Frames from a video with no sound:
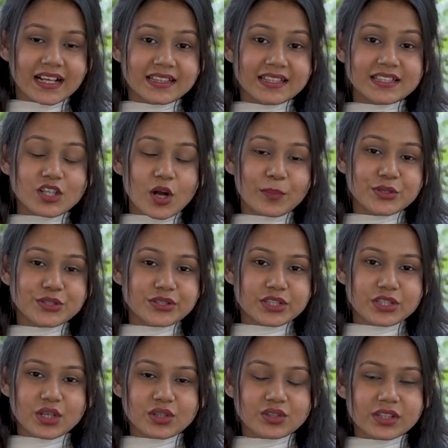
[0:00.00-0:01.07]
This
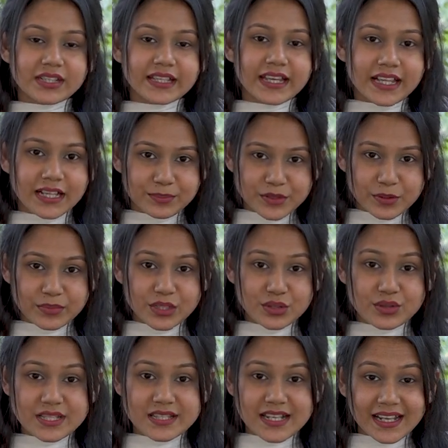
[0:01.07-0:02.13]
opportunity not only helped me
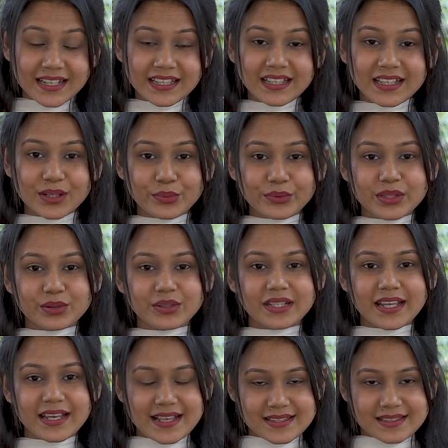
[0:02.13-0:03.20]
to study here without
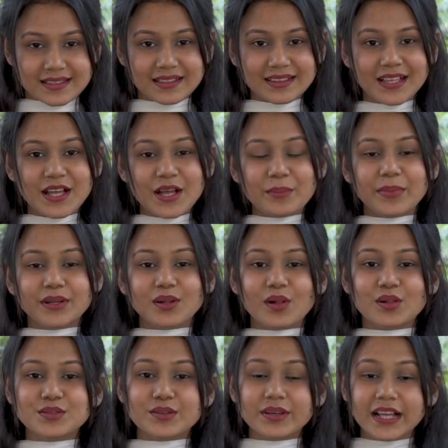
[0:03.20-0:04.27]
any hassle, but
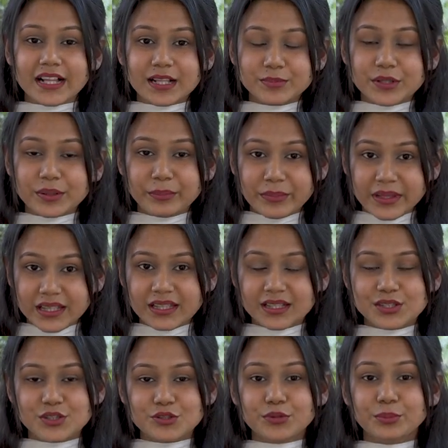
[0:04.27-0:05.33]
also helped me
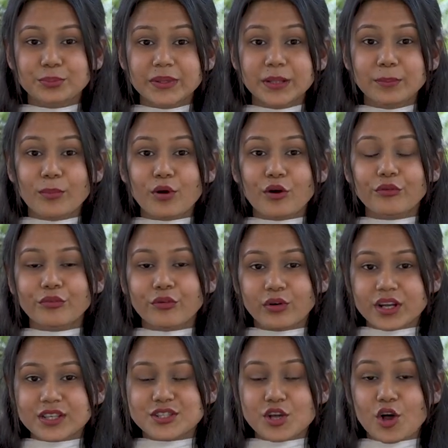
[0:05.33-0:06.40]
to be more
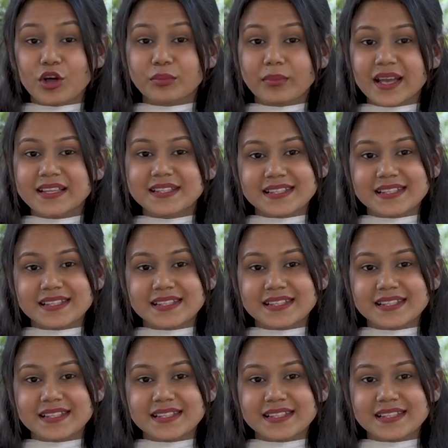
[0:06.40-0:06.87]
focused on my